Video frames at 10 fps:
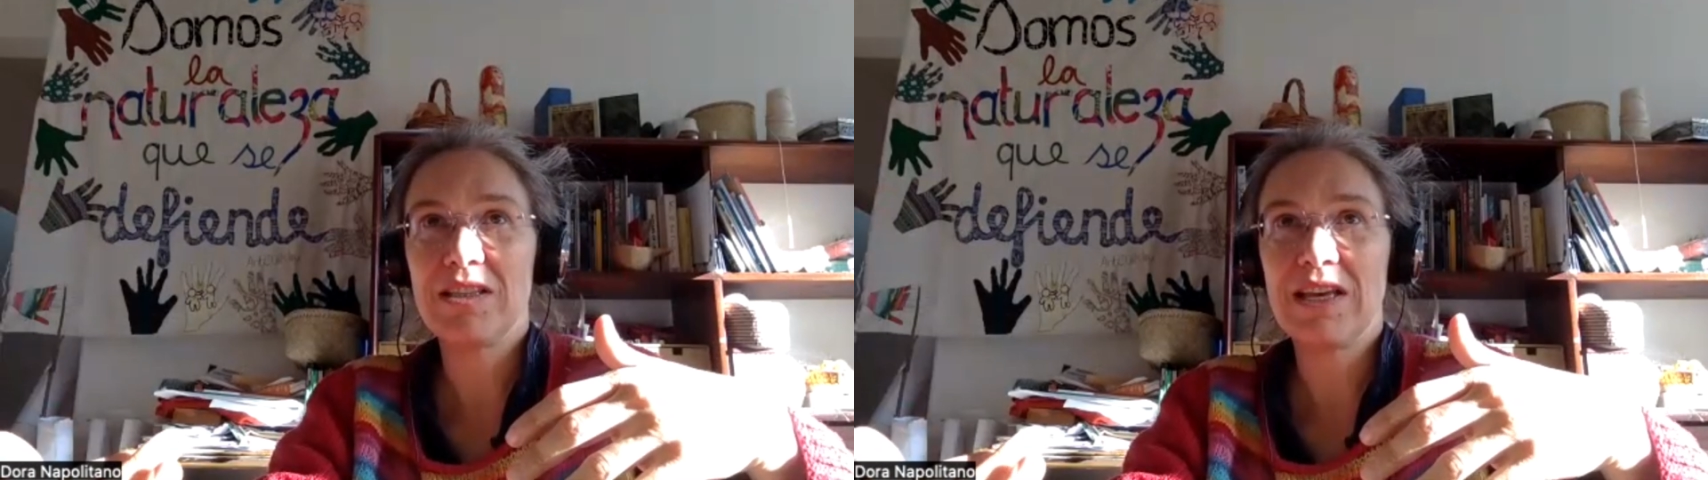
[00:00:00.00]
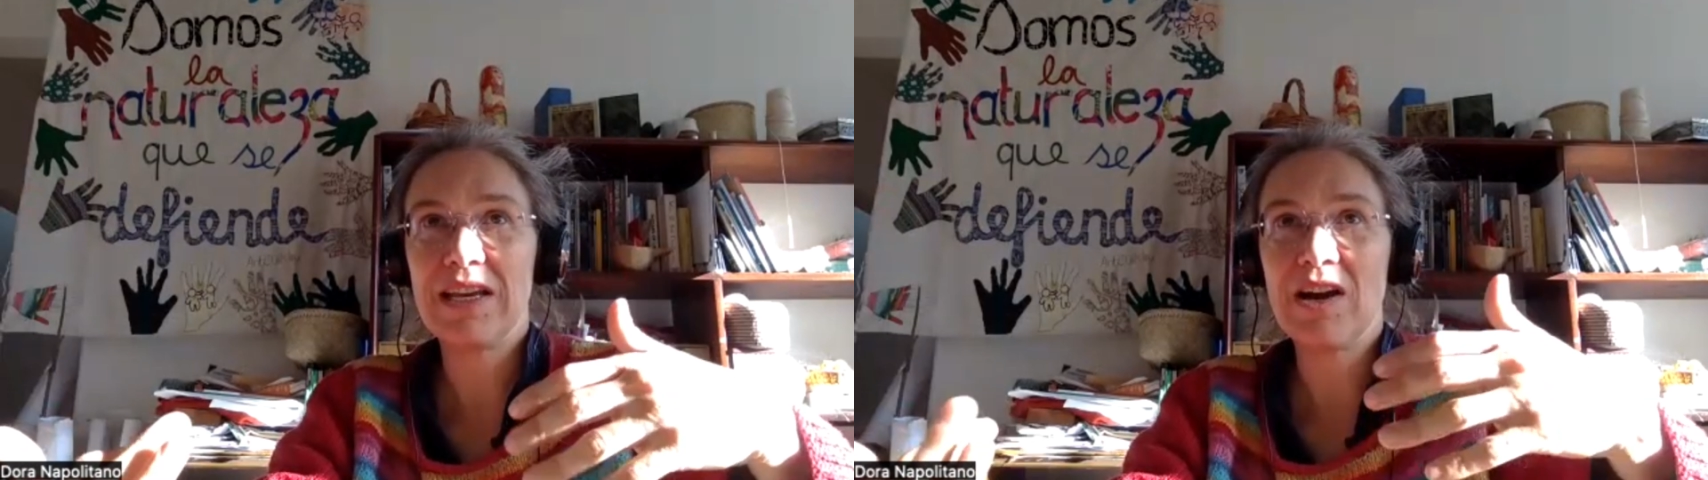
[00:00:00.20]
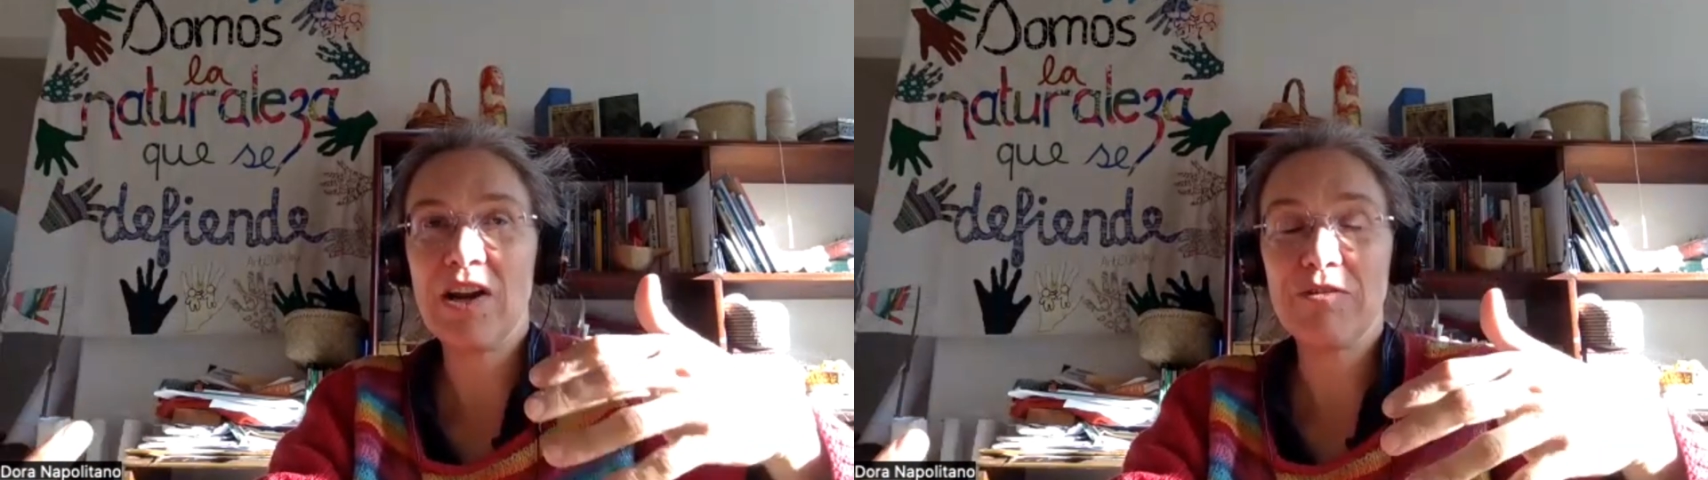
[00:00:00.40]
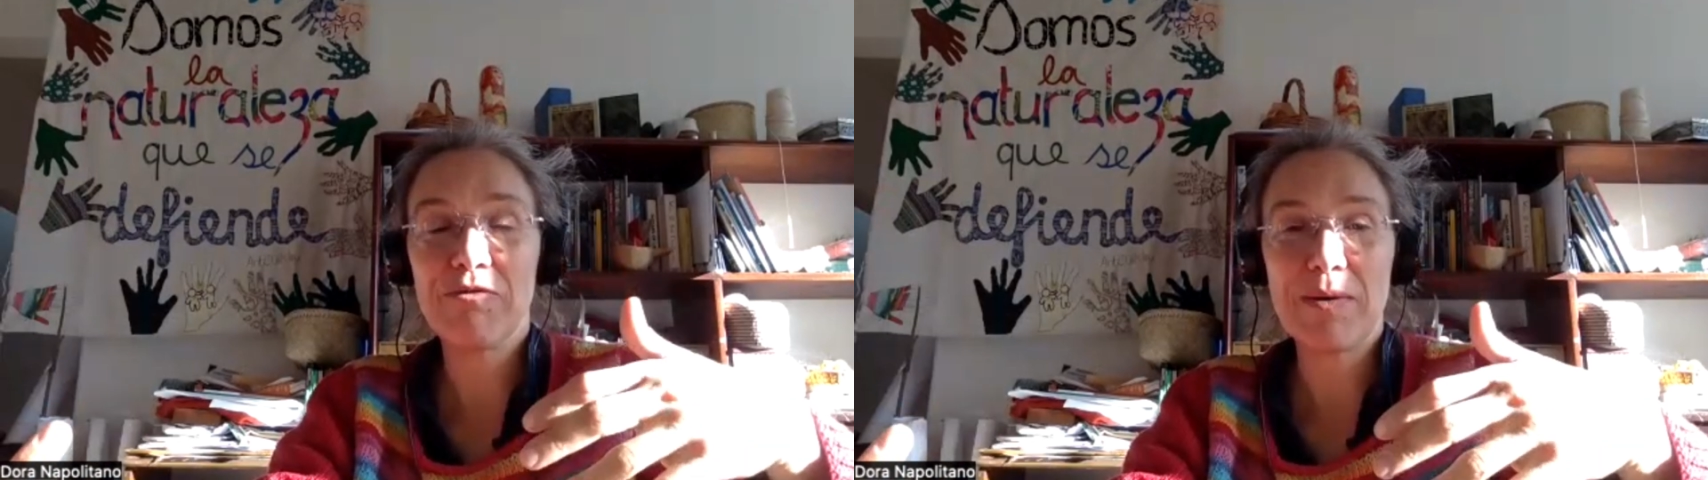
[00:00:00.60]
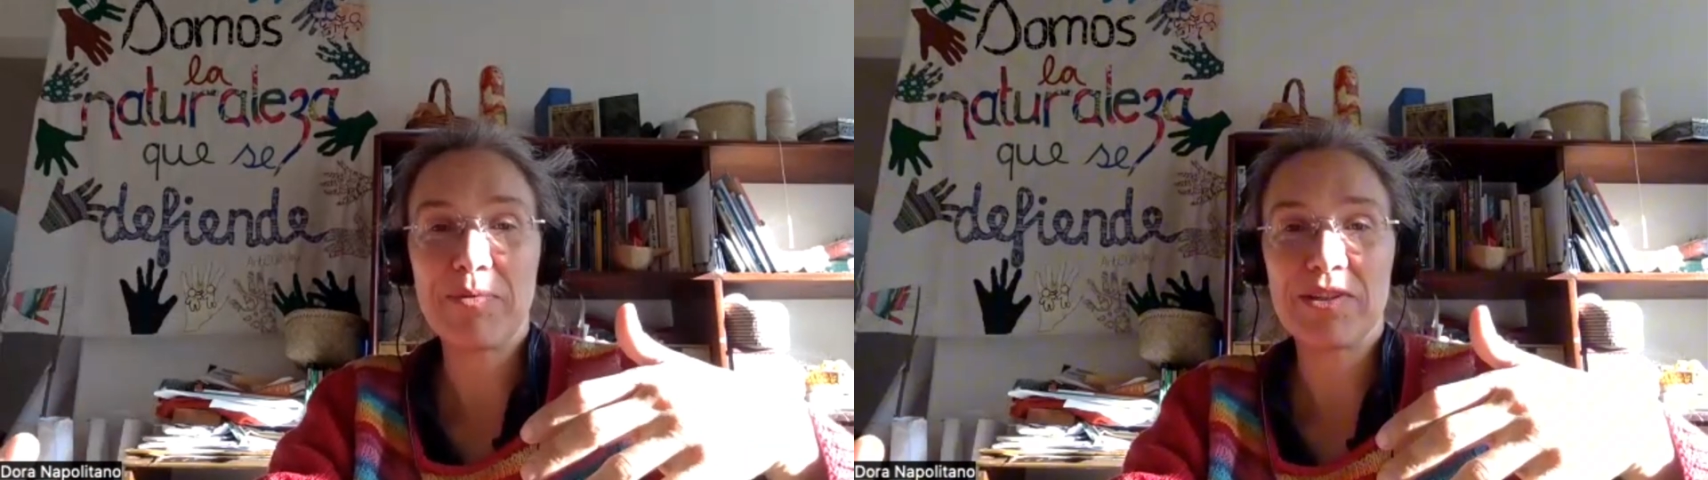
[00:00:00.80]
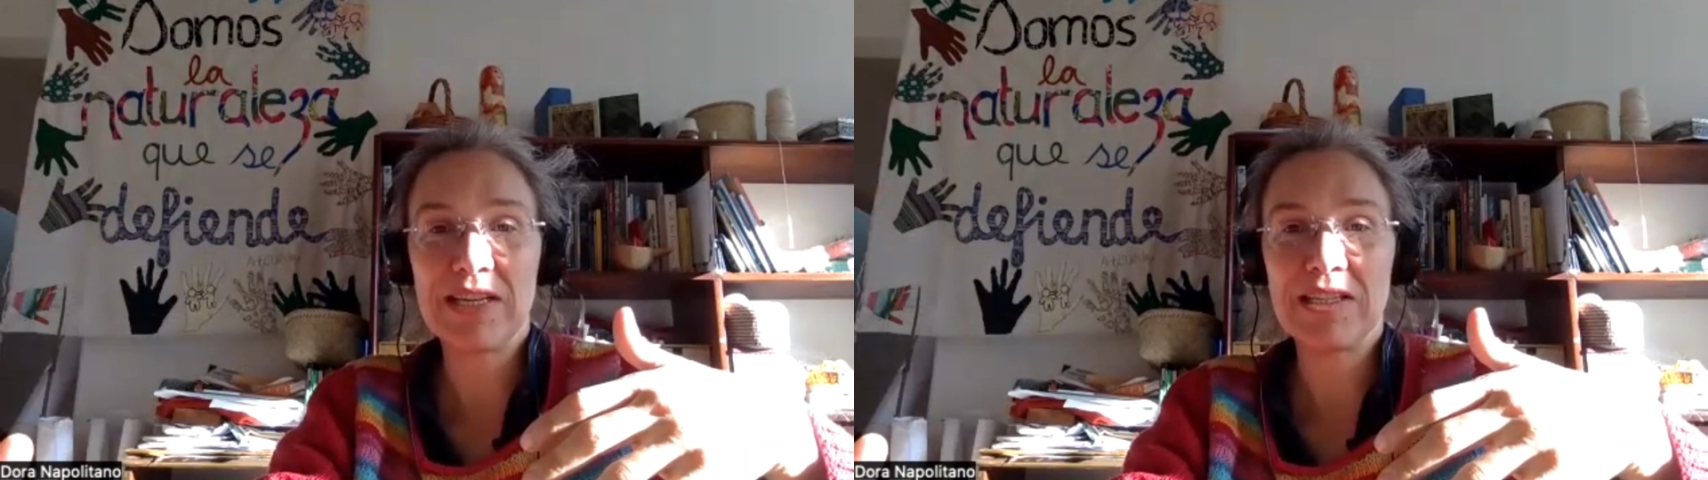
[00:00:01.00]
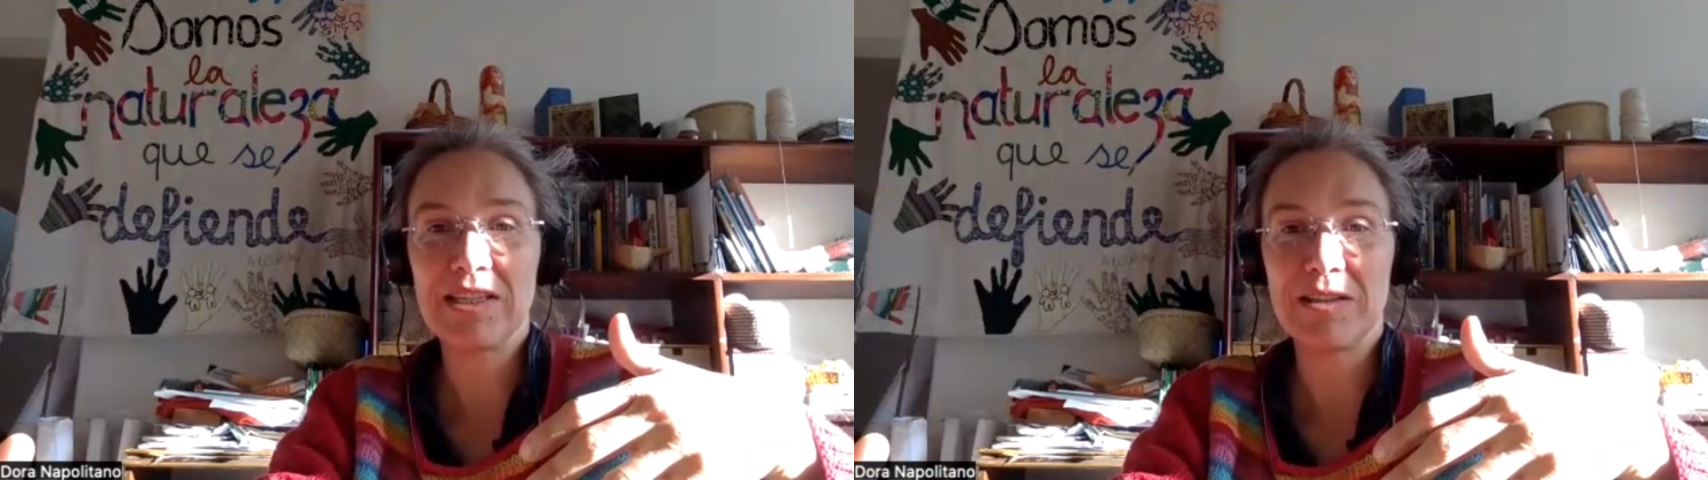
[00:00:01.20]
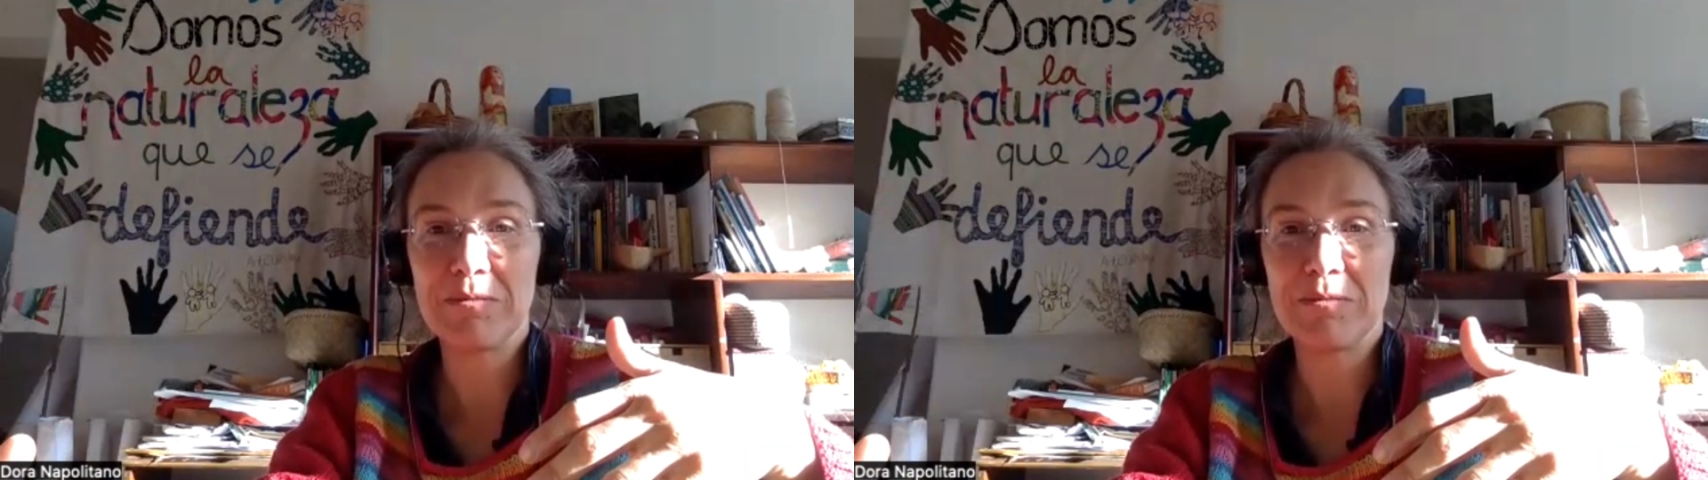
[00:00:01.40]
they kind of represented